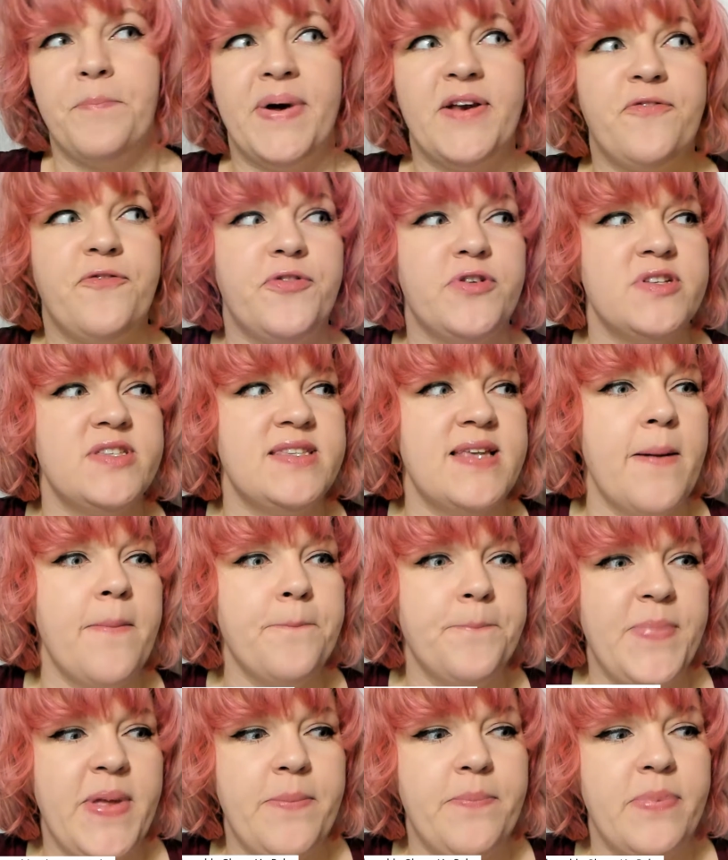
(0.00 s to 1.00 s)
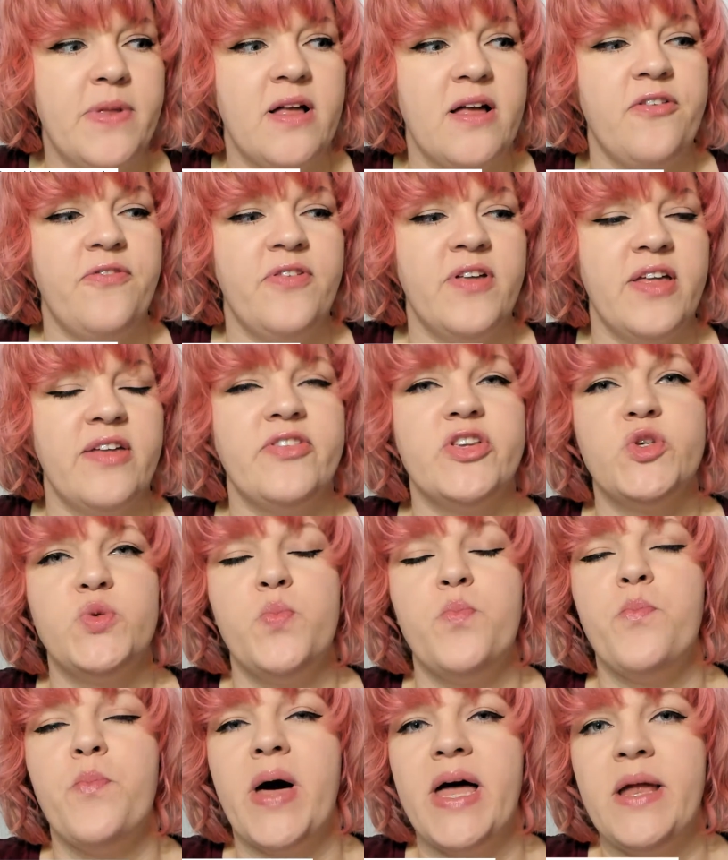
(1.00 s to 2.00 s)
But for some people, I feel like this
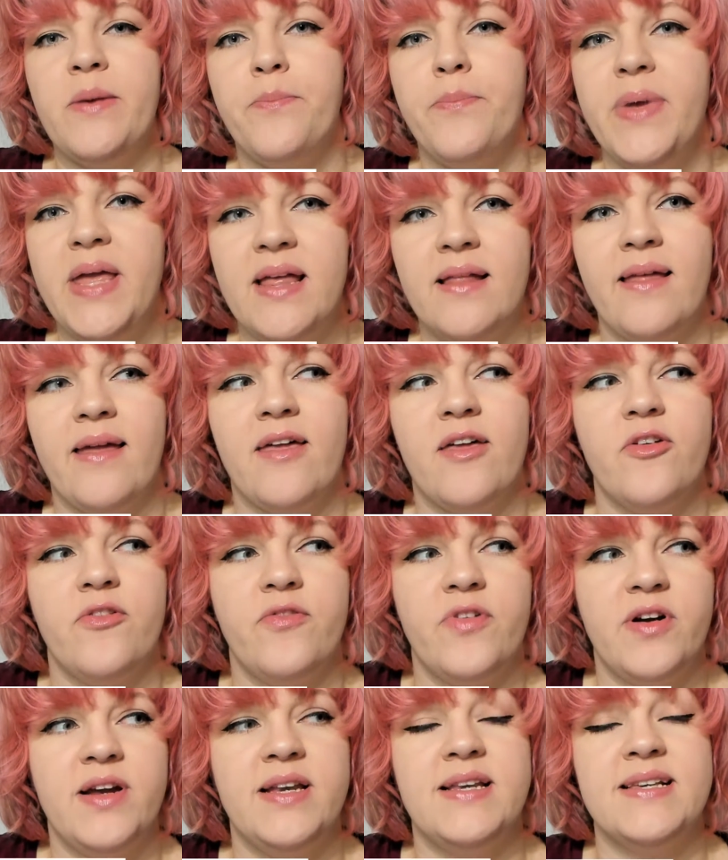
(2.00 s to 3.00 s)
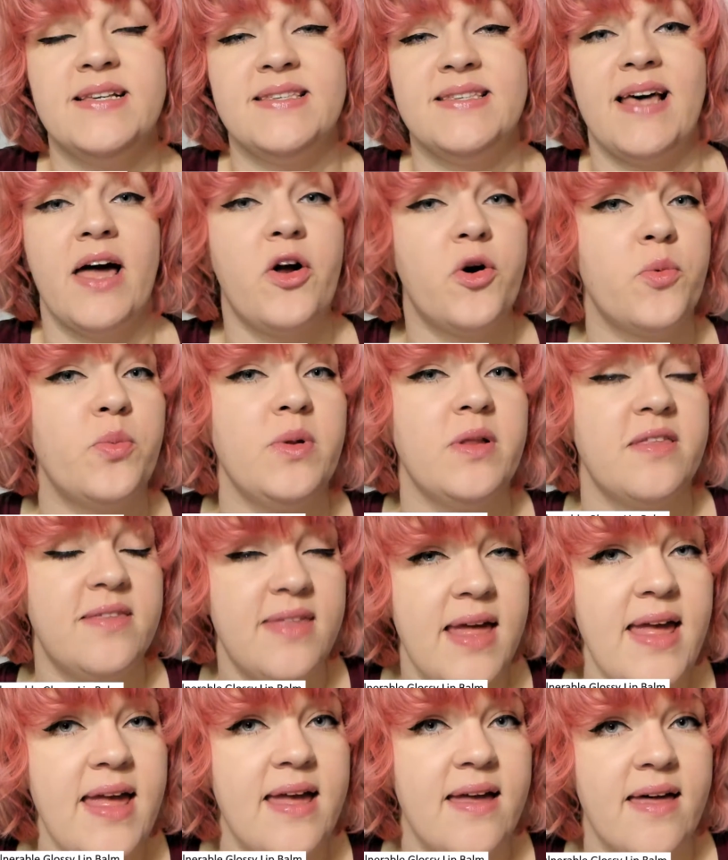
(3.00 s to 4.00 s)
might be like a very desirable
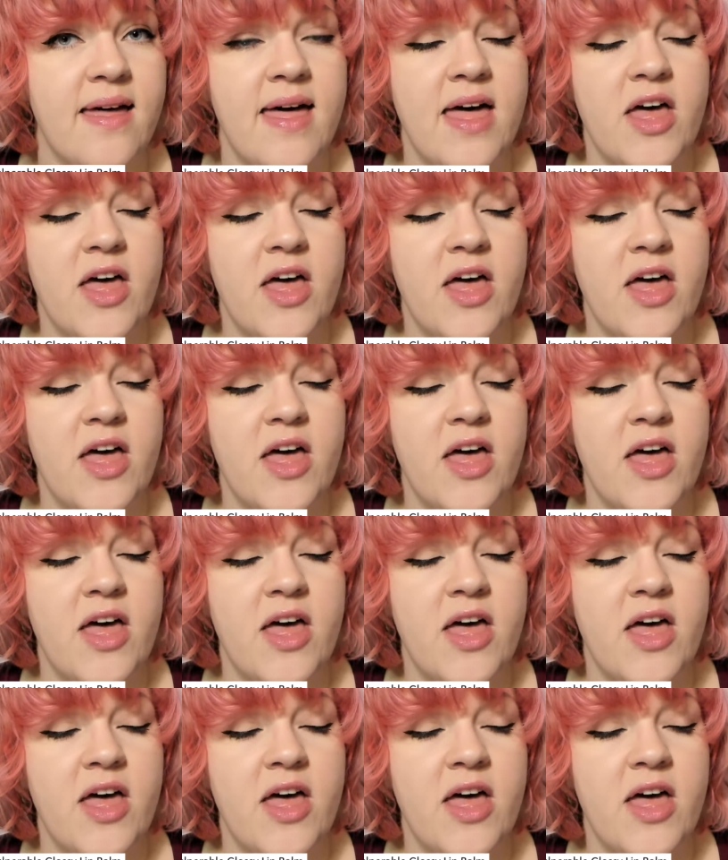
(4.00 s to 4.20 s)
thing